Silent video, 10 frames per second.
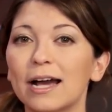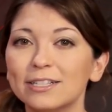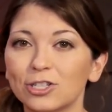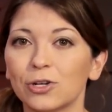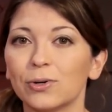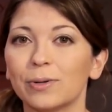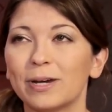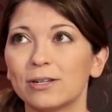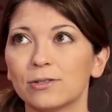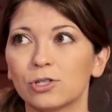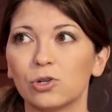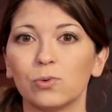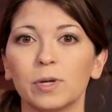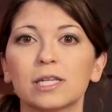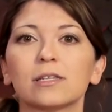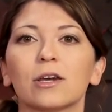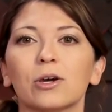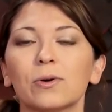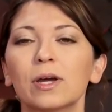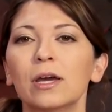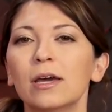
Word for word: I showed about 2 weeks ago.